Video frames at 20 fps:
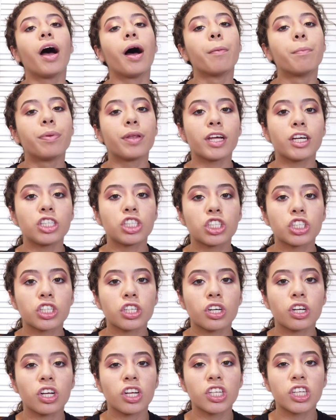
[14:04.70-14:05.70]
blush
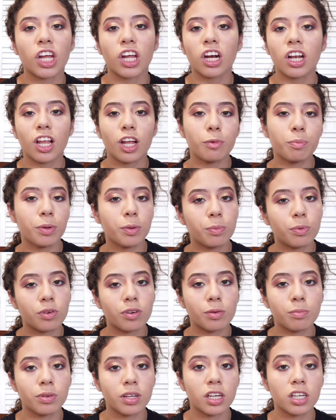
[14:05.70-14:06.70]
girl. Not a lot of people wear
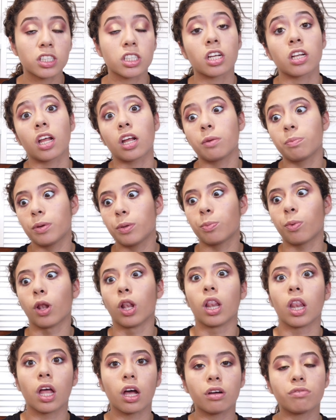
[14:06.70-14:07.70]
blush. A lot of people
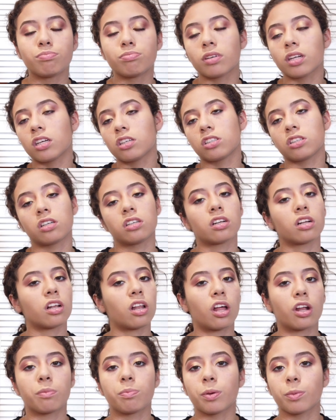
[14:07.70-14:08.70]
love blush and a
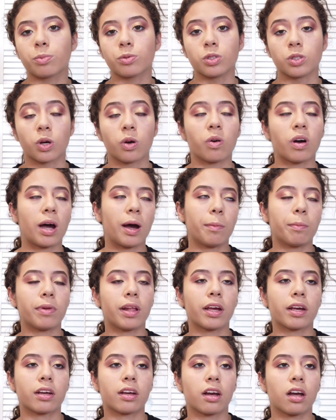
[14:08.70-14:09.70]
lot of people don't. I'm
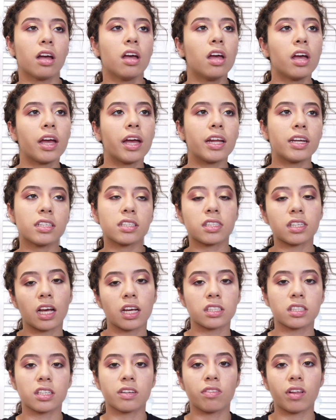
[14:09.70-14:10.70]
like
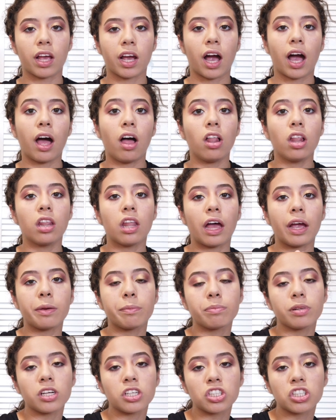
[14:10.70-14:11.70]
indecisive. Like, I'll like
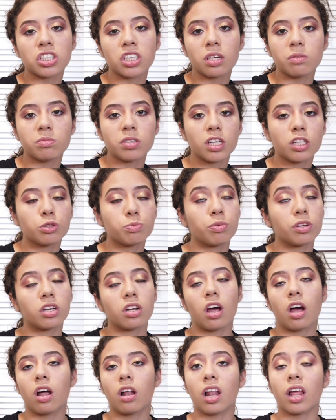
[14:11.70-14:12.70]
blush sometimes, but
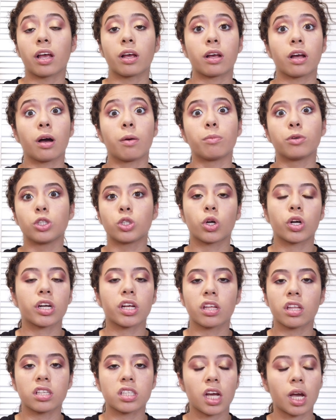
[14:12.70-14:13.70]
not like a majority
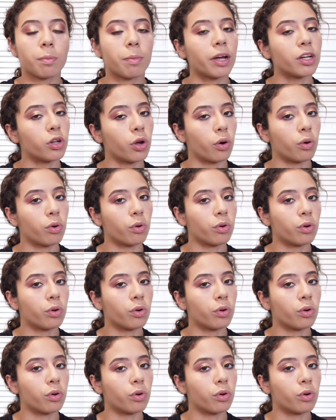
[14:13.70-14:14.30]
of the time I don't.